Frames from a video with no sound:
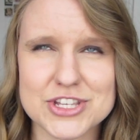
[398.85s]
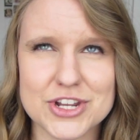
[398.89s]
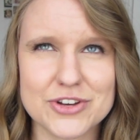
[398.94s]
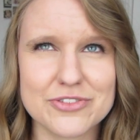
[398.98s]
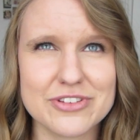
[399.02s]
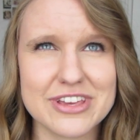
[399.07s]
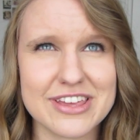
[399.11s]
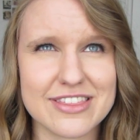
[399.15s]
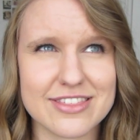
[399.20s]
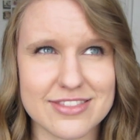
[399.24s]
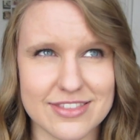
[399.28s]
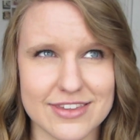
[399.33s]
You don't
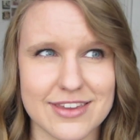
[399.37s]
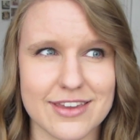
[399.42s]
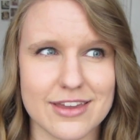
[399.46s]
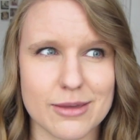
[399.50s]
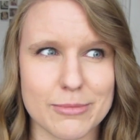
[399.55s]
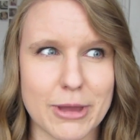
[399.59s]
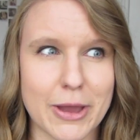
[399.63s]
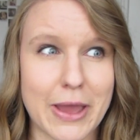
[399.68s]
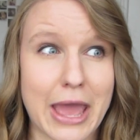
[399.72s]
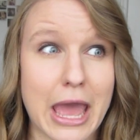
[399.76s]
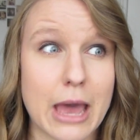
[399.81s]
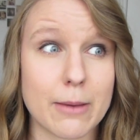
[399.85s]
really think
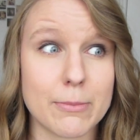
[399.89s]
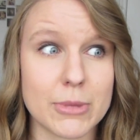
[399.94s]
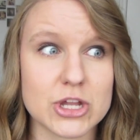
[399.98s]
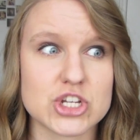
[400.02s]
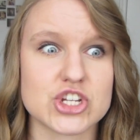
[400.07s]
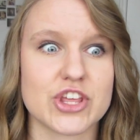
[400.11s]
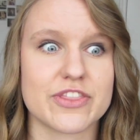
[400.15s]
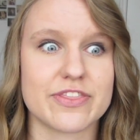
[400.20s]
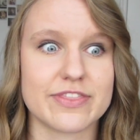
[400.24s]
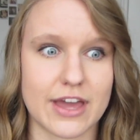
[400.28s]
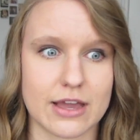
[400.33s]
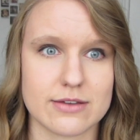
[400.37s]
about how
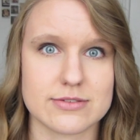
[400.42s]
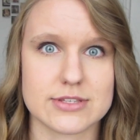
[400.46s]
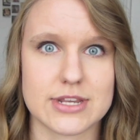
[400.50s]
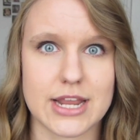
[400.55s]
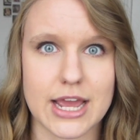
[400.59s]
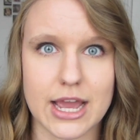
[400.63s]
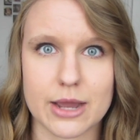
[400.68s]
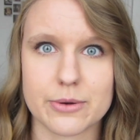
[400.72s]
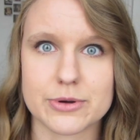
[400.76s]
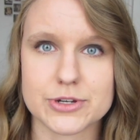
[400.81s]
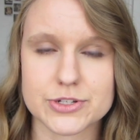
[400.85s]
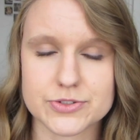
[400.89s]
much 1,000
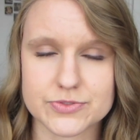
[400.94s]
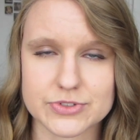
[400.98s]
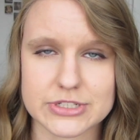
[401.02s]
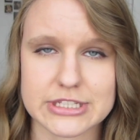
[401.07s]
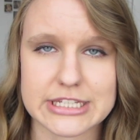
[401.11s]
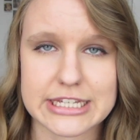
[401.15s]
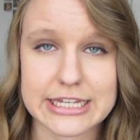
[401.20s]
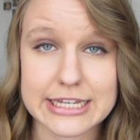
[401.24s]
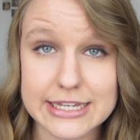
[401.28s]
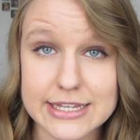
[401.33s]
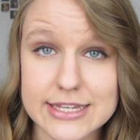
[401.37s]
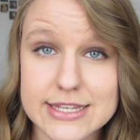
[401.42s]
hours
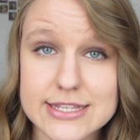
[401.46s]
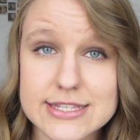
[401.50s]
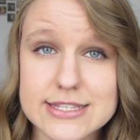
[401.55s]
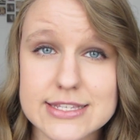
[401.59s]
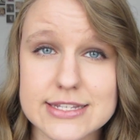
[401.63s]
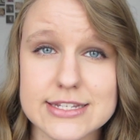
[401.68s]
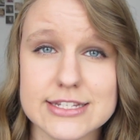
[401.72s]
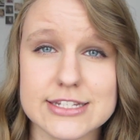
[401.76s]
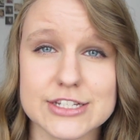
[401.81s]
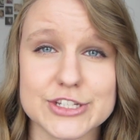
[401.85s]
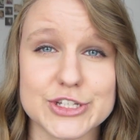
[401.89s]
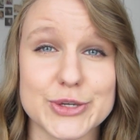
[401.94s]
really is
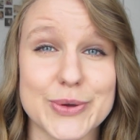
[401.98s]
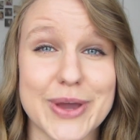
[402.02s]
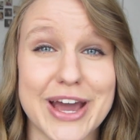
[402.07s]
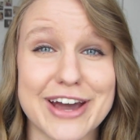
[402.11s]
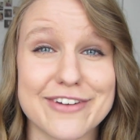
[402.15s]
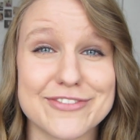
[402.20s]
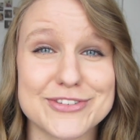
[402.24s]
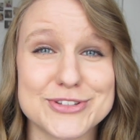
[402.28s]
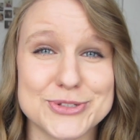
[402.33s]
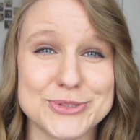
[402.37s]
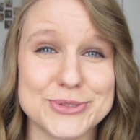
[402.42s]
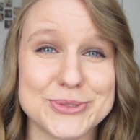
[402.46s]
until you
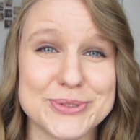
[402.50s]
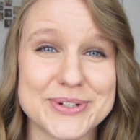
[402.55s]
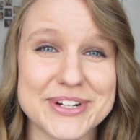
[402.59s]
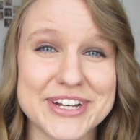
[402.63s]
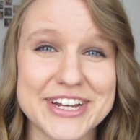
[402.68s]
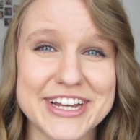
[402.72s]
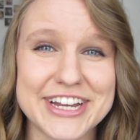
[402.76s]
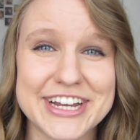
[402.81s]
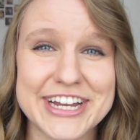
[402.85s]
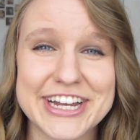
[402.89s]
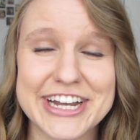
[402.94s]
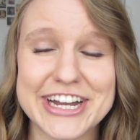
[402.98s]
have to
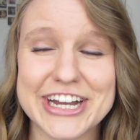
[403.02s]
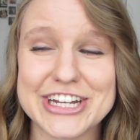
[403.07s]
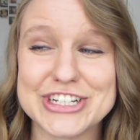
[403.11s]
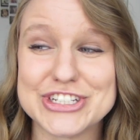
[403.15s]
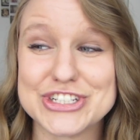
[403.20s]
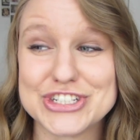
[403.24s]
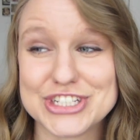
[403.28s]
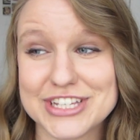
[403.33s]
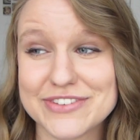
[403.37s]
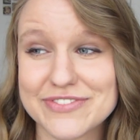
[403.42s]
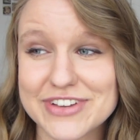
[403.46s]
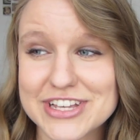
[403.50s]

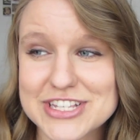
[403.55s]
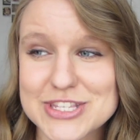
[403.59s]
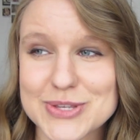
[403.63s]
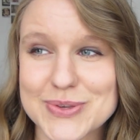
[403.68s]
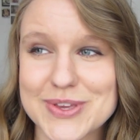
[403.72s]
achieve it.